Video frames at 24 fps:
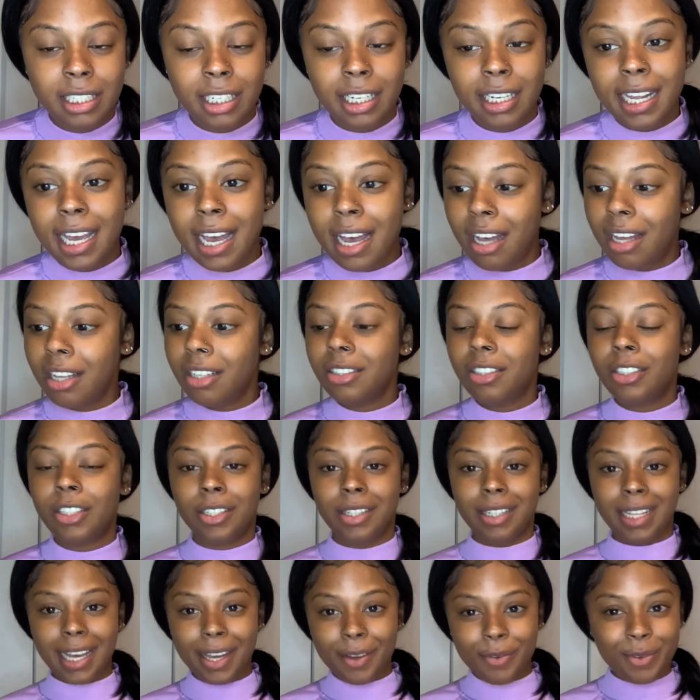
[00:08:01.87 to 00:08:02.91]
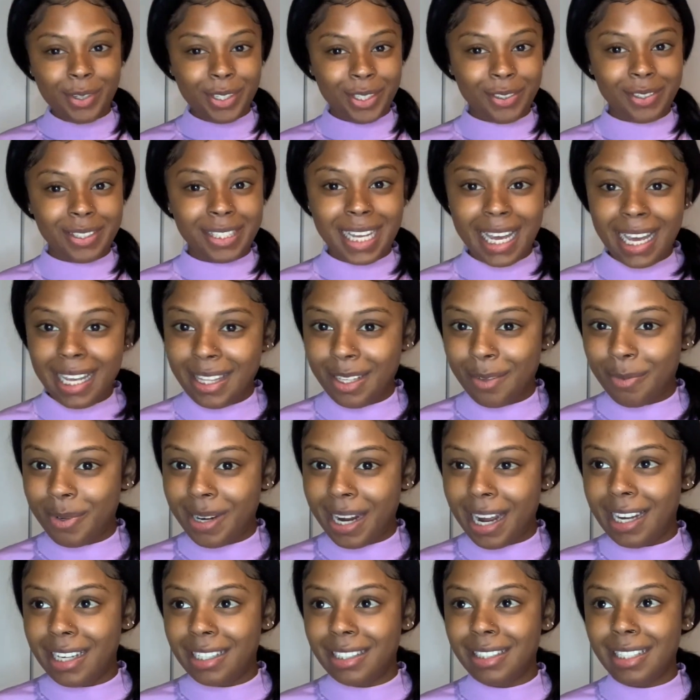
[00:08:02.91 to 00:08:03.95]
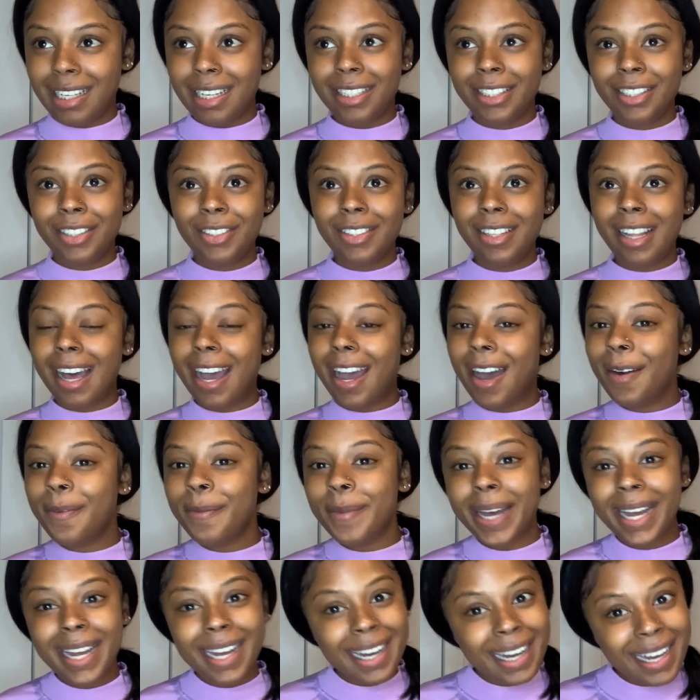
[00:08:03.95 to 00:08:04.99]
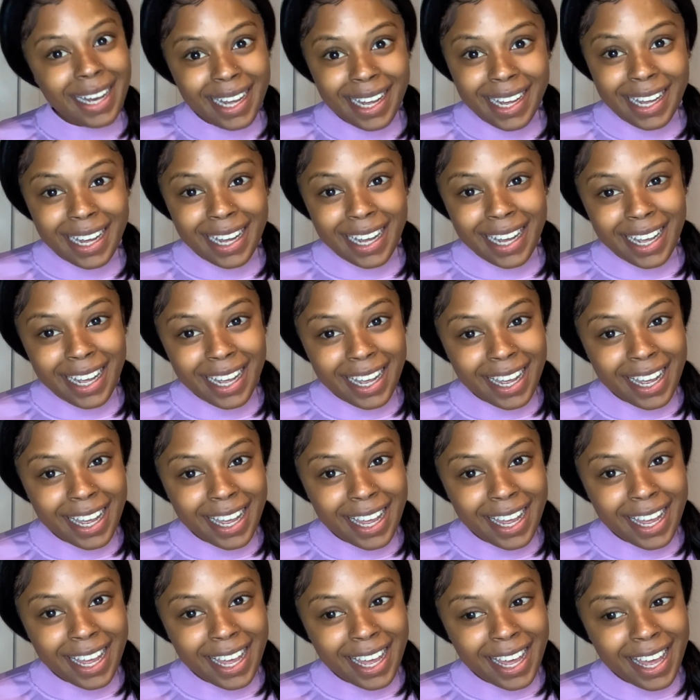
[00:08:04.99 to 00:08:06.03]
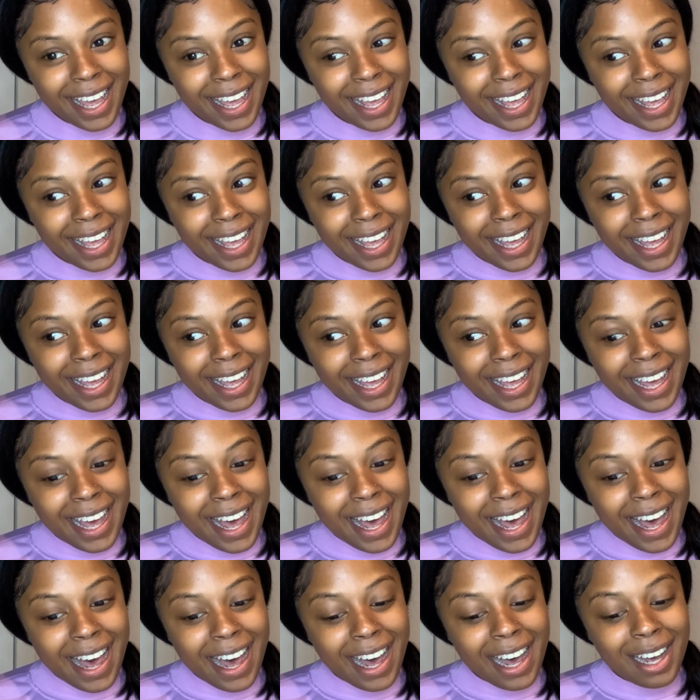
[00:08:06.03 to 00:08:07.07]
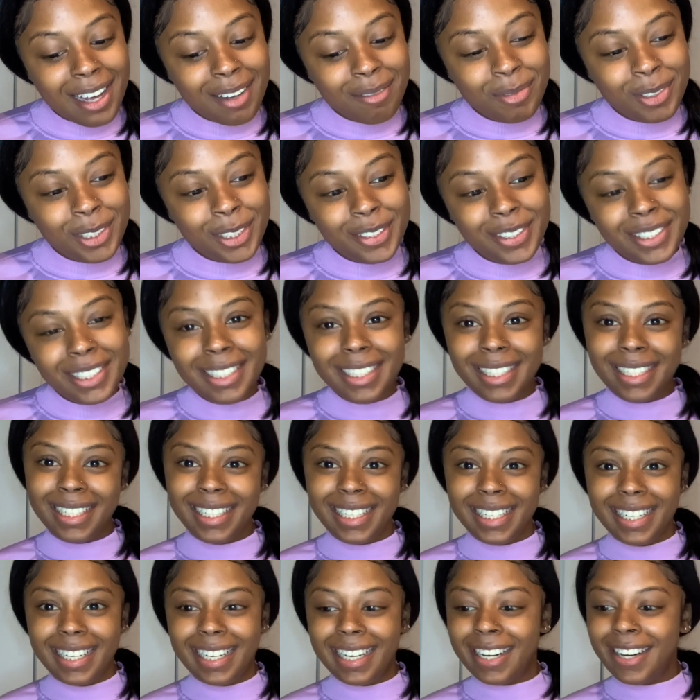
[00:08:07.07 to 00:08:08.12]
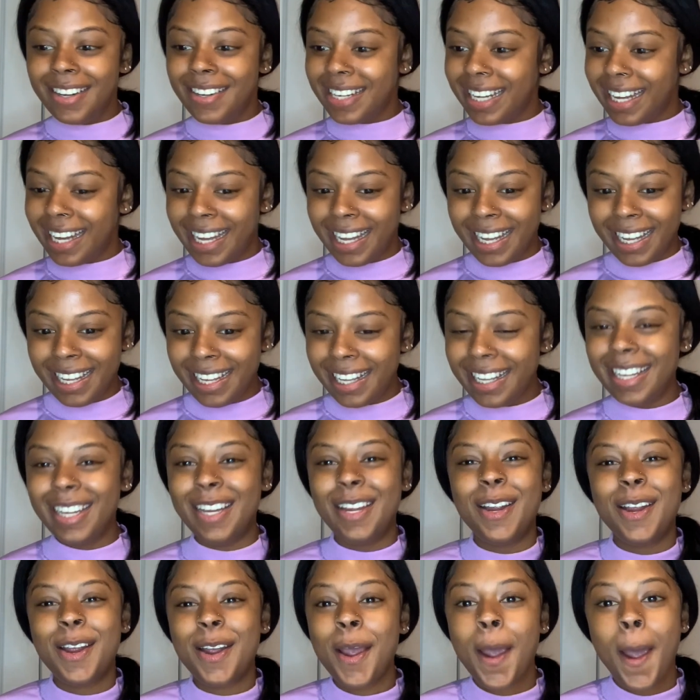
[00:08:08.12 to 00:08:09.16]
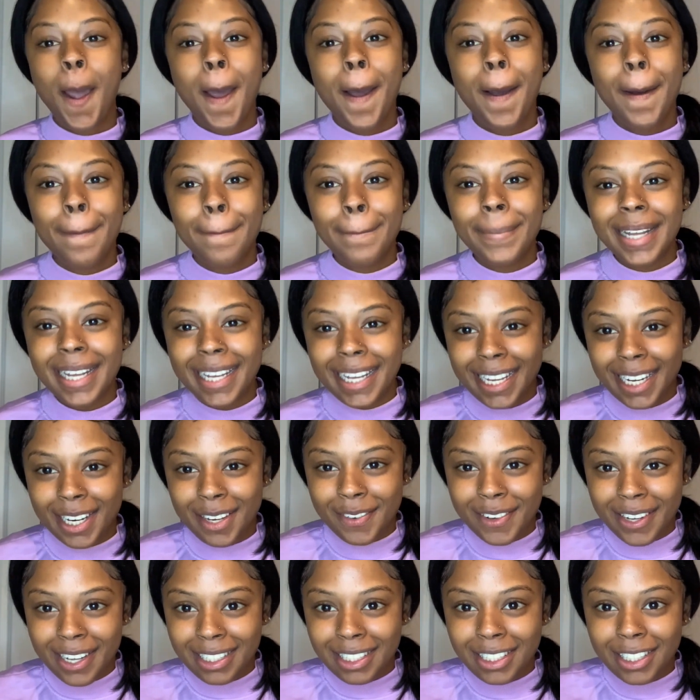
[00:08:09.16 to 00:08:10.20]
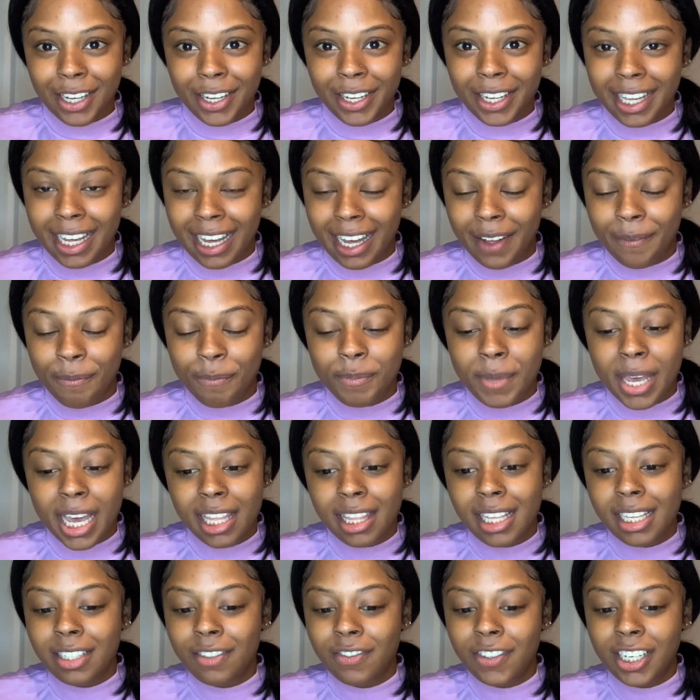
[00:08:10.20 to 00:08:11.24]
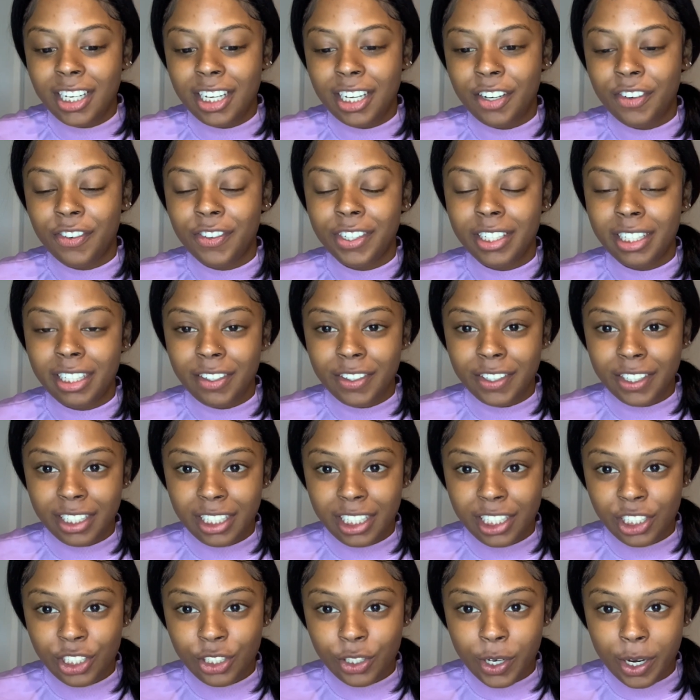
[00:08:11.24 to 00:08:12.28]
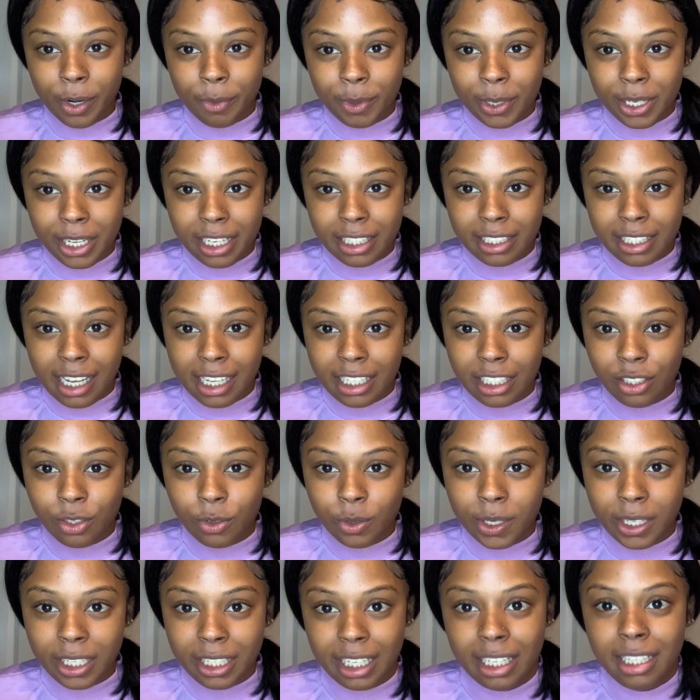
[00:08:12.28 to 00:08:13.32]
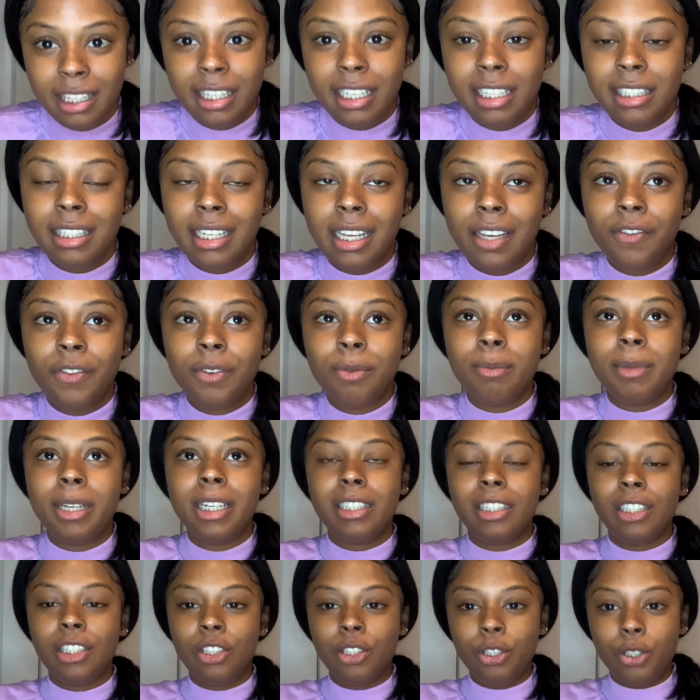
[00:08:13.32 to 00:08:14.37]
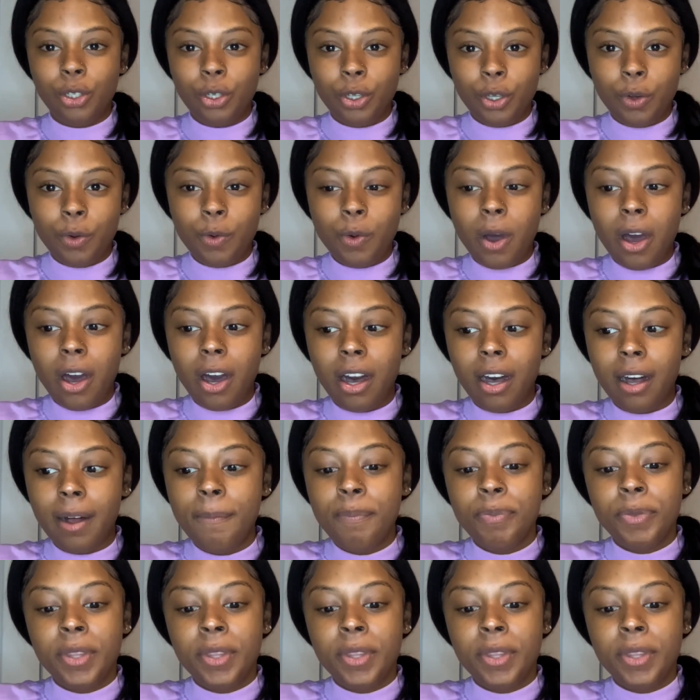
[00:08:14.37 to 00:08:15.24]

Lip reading: down, so then when you take the practice test, you're like, oh my god, I'm doing good, okay. But anyway, so yeah, made this video really, really short because I just want to get this information to you all.